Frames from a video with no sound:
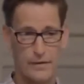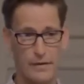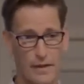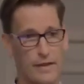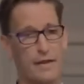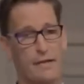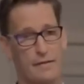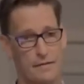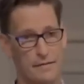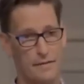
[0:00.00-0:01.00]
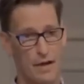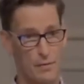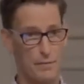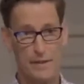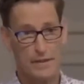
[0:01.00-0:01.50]
Again, I
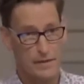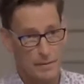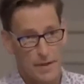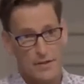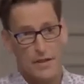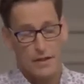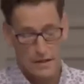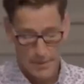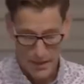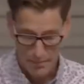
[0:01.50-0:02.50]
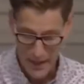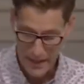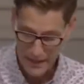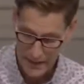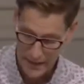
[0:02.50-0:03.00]
want to be clear. I'm not talking about
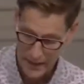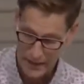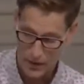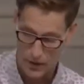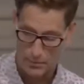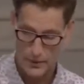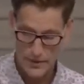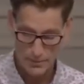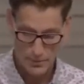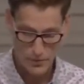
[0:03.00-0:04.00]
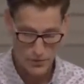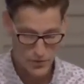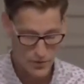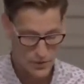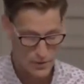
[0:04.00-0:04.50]
abandoning our
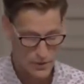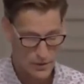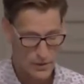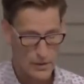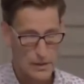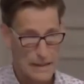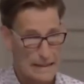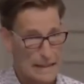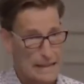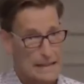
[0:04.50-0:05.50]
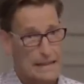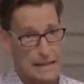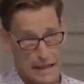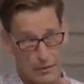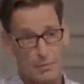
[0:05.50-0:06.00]
principles.
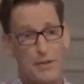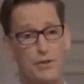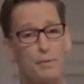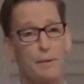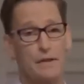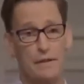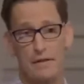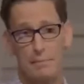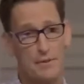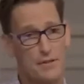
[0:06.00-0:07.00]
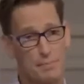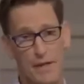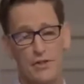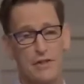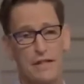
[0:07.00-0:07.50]
And I want to be super clear. I'm
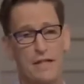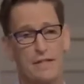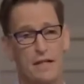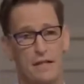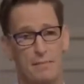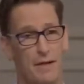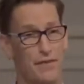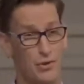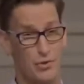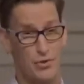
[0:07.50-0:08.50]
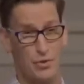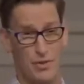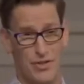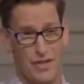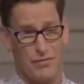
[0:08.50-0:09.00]
especially not talking about those who are
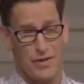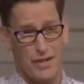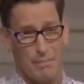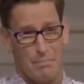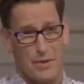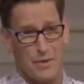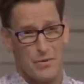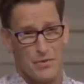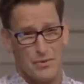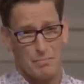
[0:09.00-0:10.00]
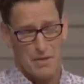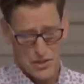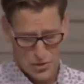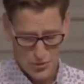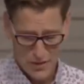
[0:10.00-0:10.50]
suffering abuse or
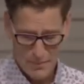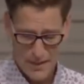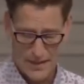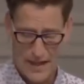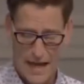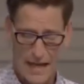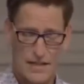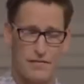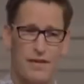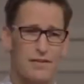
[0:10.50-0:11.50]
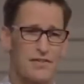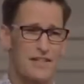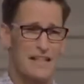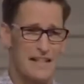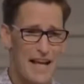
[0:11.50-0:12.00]
mistreatment at the hands of others,
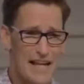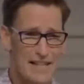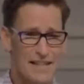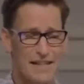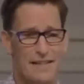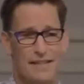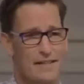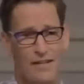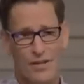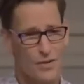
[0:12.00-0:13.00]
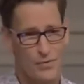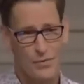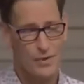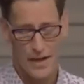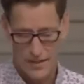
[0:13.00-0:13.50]
neglect. No,
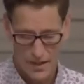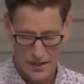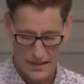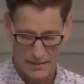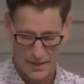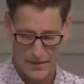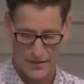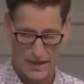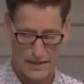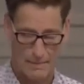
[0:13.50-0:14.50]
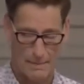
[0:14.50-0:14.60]
we're not talking about that.